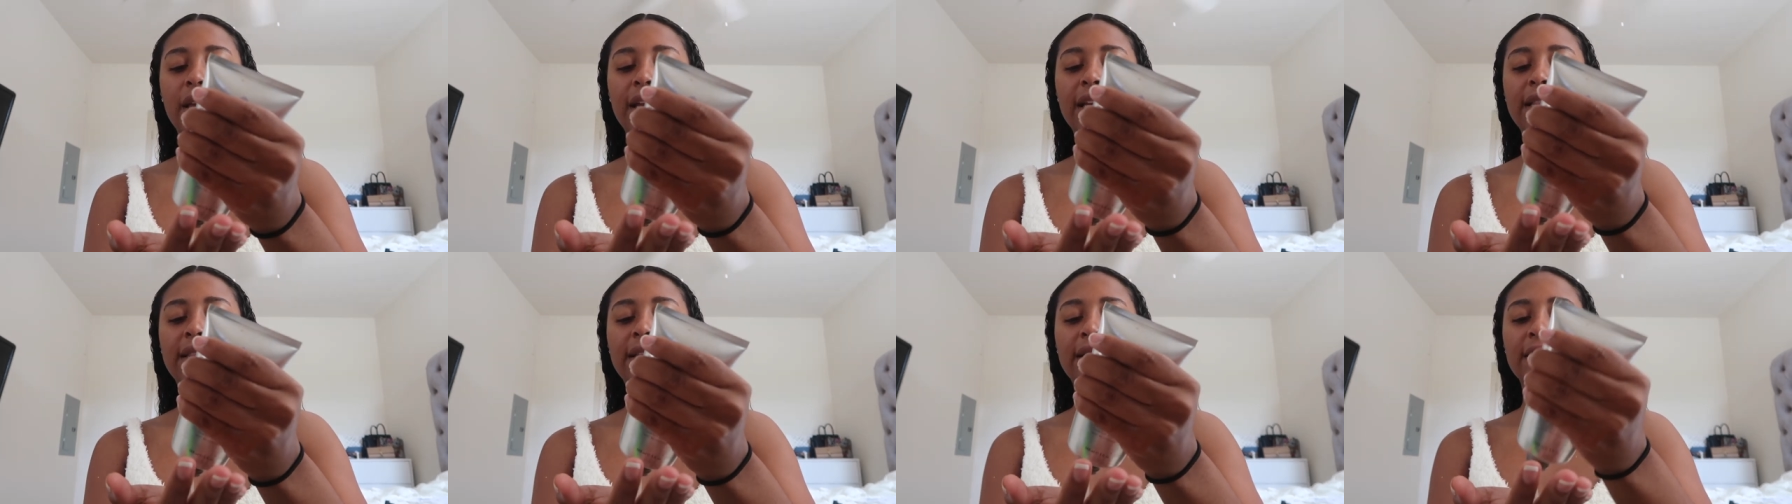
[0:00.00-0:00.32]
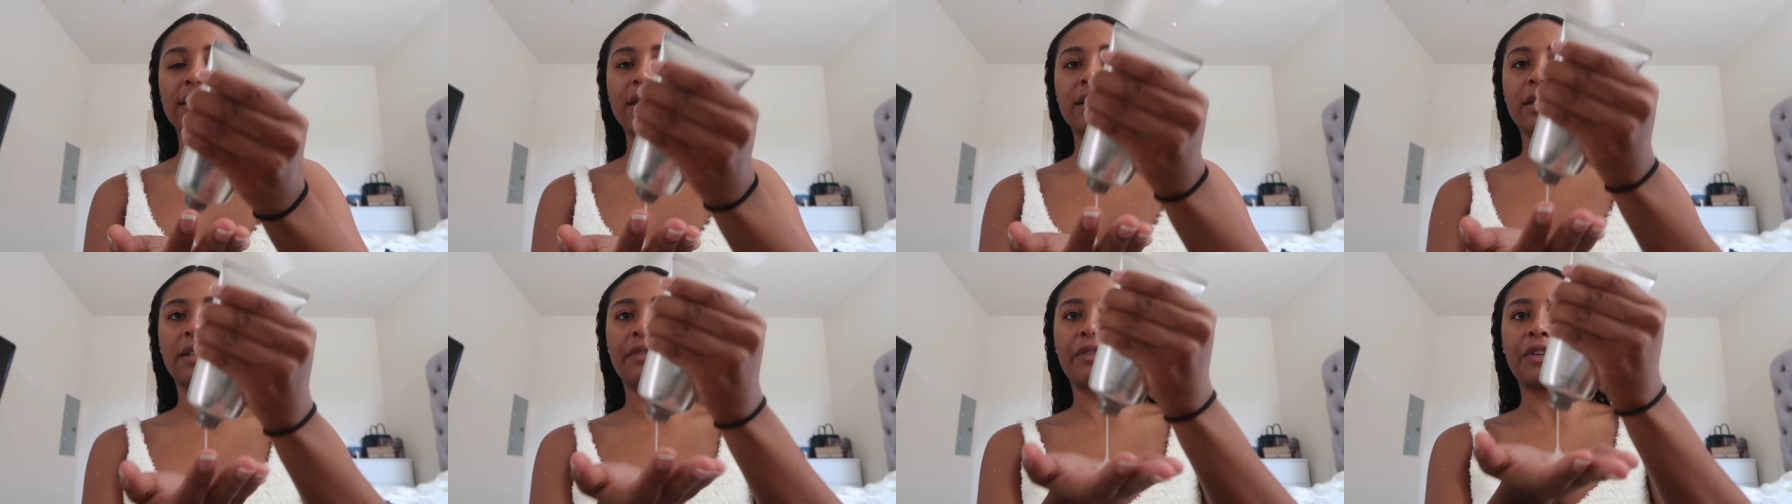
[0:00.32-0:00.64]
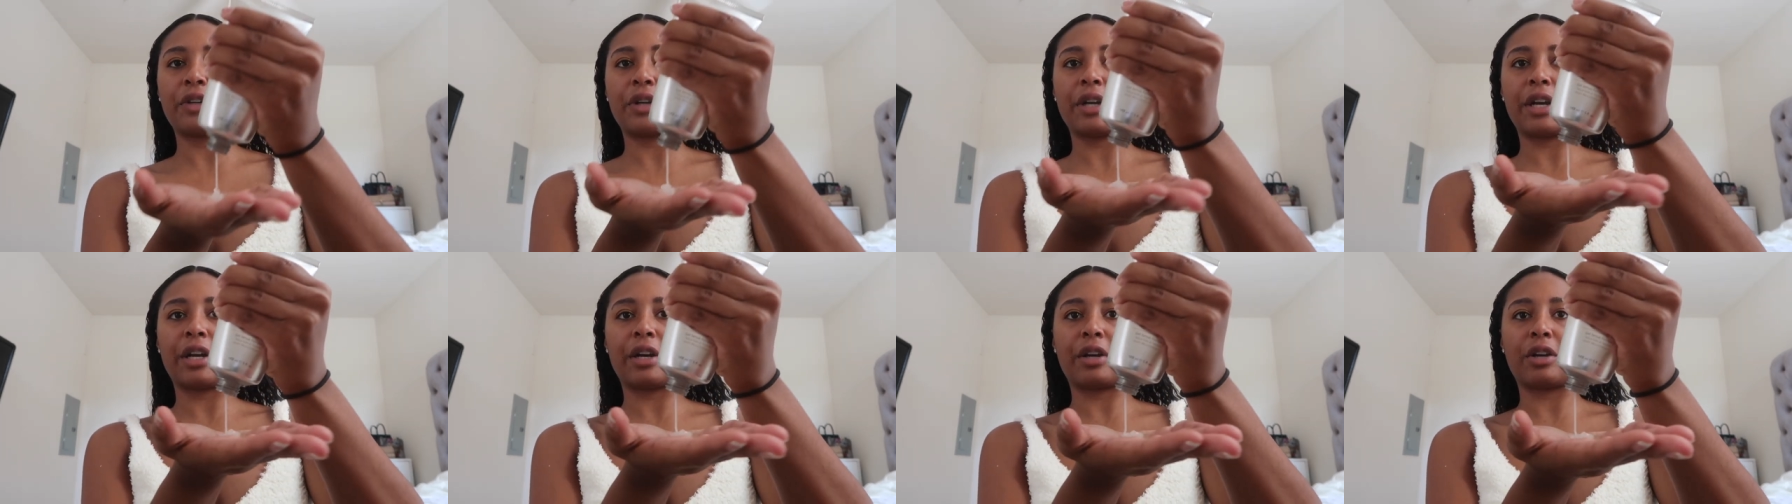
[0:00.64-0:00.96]
It doesn't leave
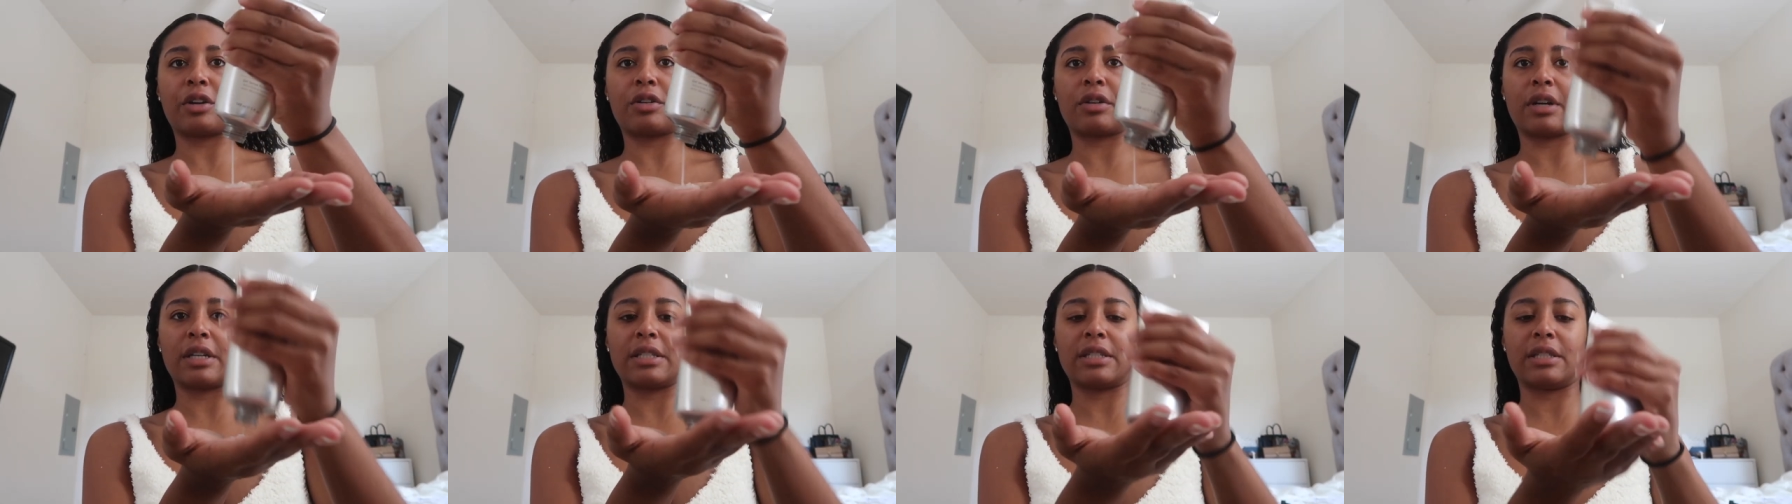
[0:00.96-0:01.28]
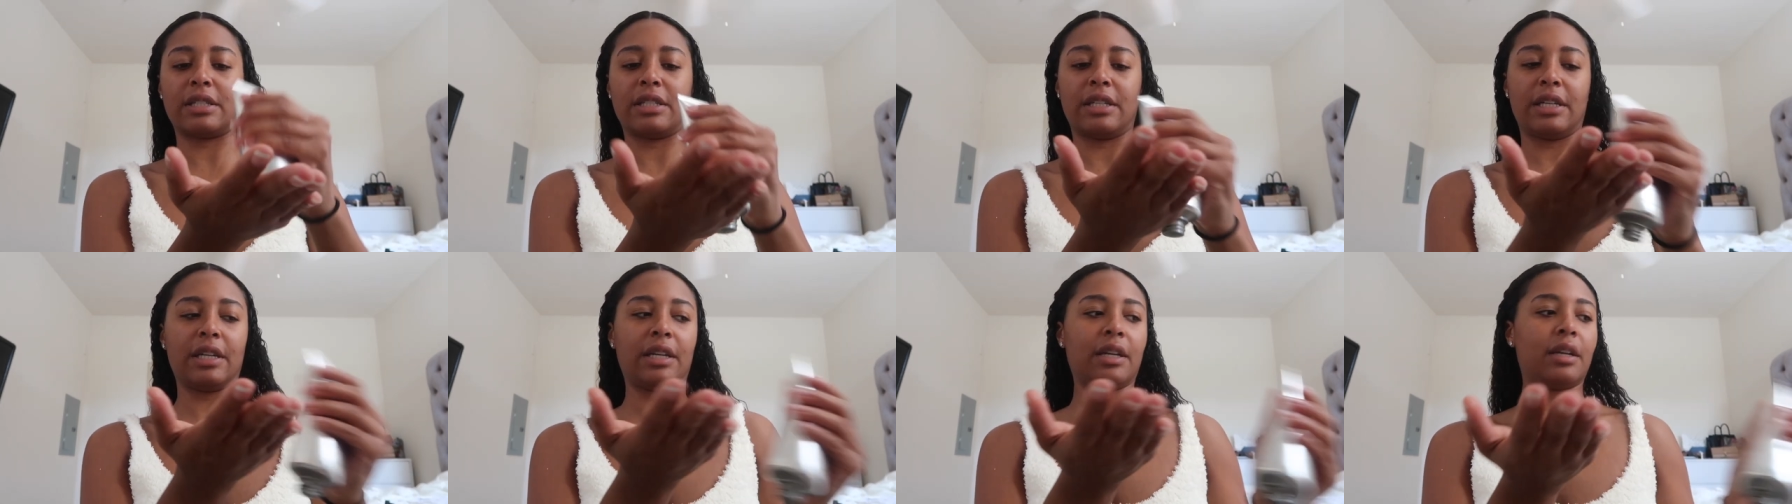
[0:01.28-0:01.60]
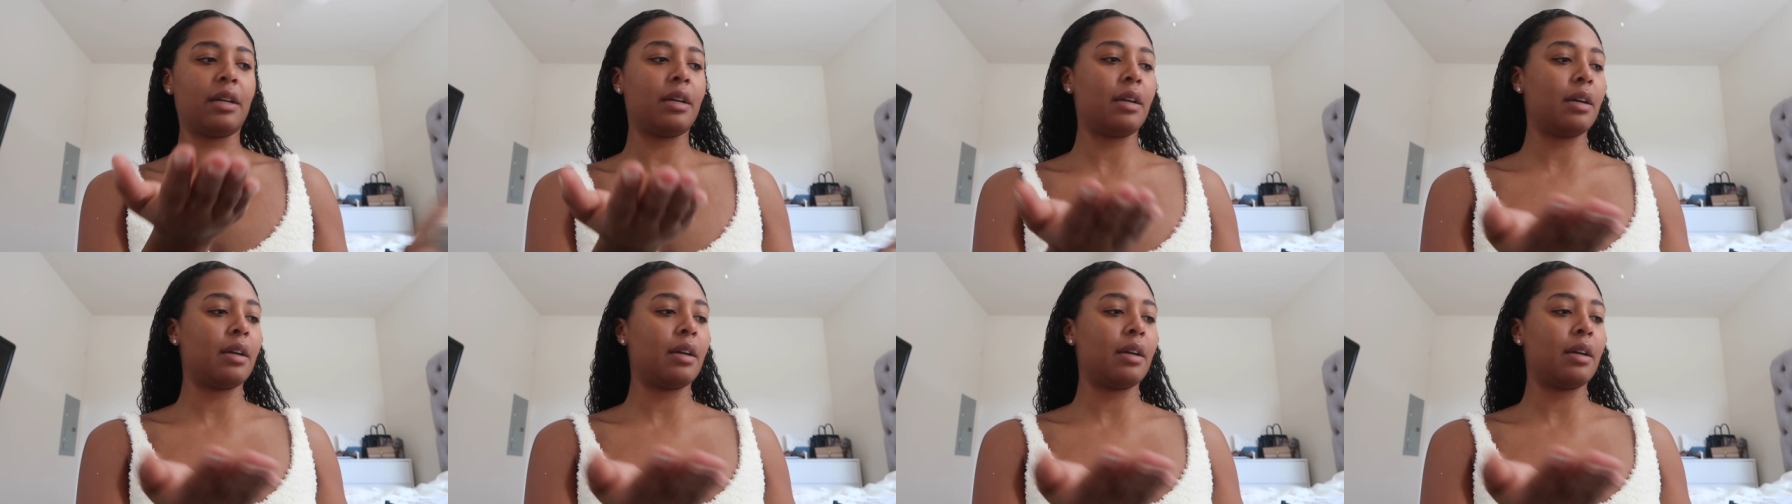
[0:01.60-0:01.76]
your hair crusty